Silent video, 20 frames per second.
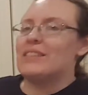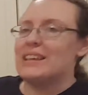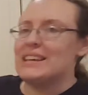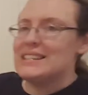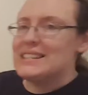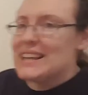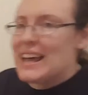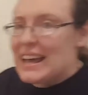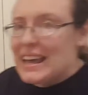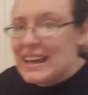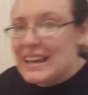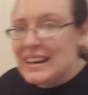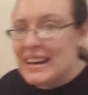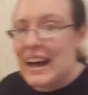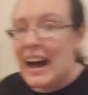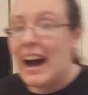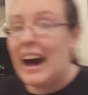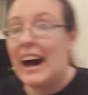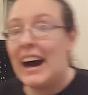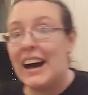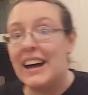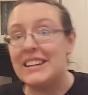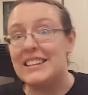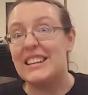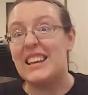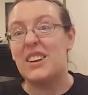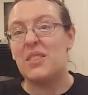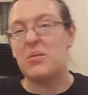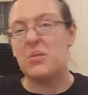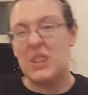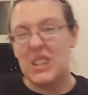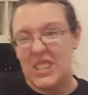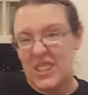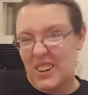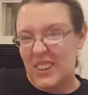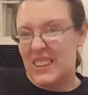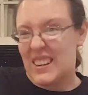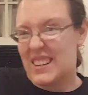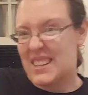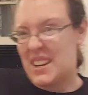they say it, to get a free
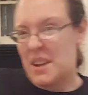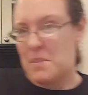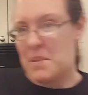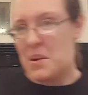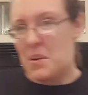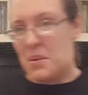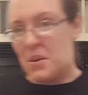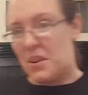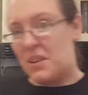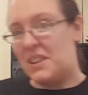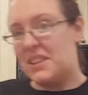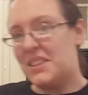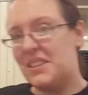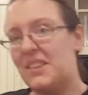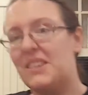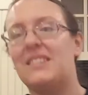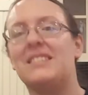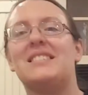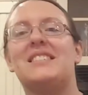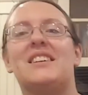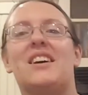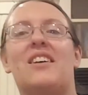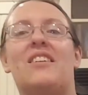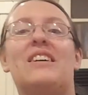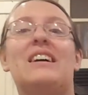shirt next time I order a shirt. So